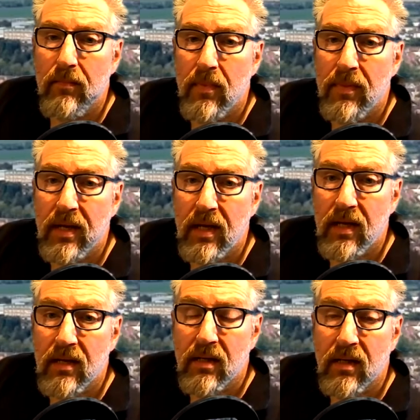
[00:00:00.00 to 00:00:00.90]
The
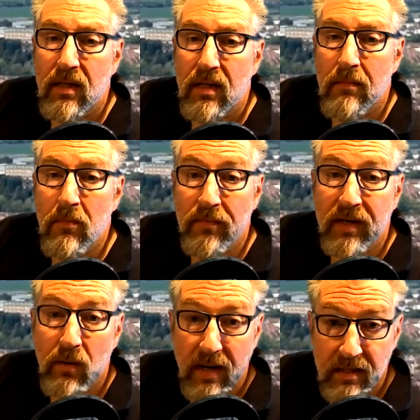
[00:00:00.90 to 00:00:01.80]
moving
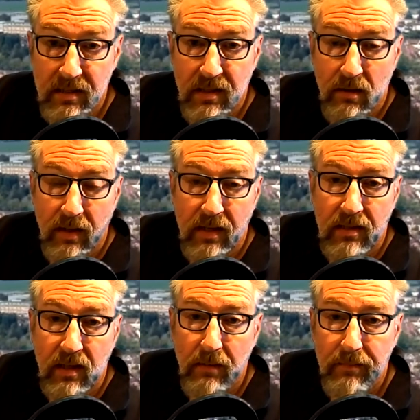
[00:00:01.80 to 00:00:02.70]
grate
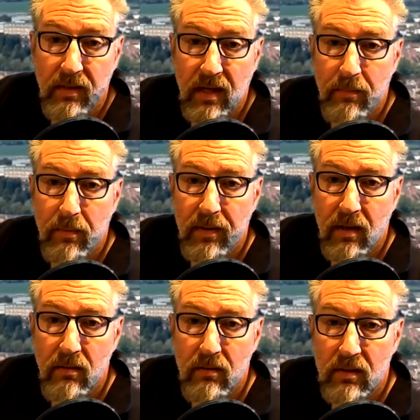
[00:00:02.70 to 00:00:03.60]
incinerator now
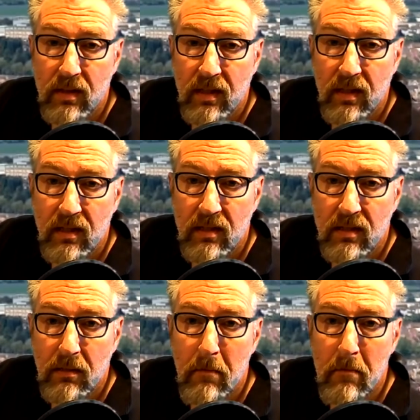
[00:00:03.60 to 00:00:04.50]
proposed is
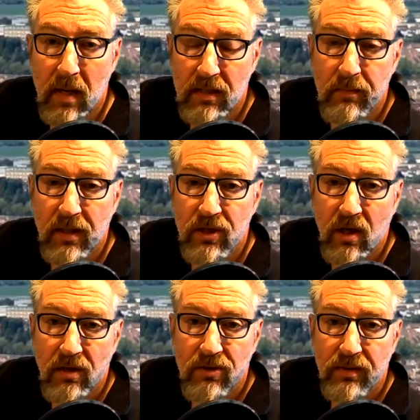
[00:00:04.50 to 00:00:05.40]
much, much
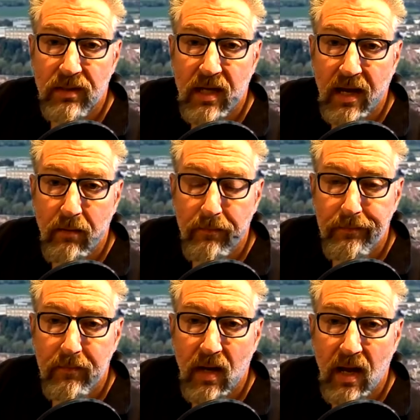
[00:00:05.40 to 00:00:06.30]
larger in scale.
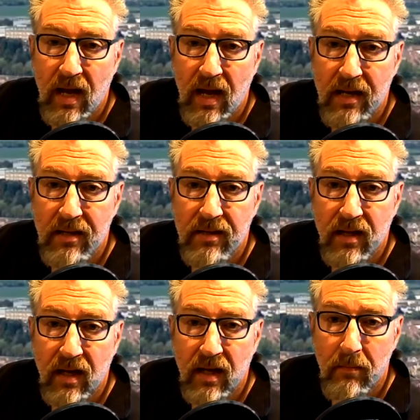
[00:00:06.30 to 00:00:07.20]
And
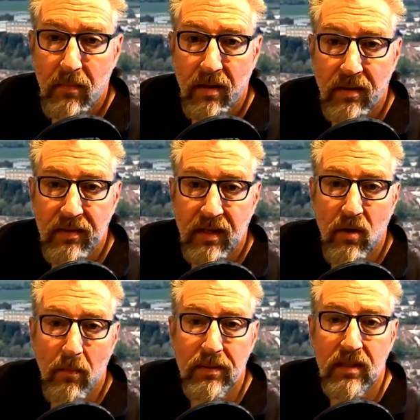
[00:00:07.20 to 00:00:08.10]
the
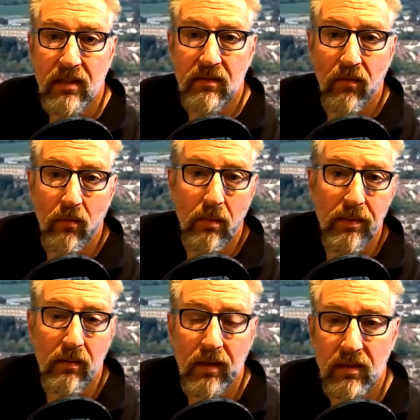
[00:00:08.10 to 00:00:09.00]
composites of all the
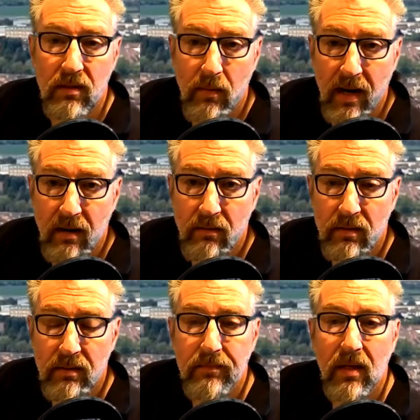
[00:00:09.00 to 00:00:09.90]
buildings
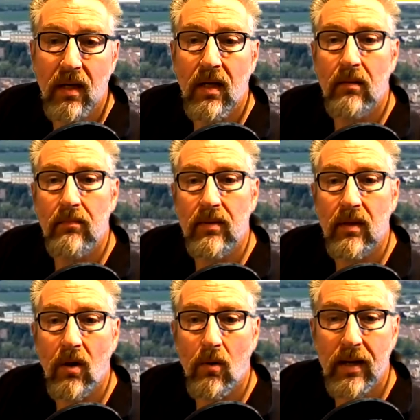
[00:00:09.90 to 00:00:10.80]
around, the
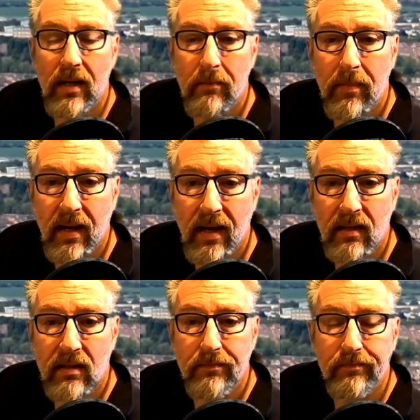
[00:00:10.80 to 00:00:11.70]
lorry impact,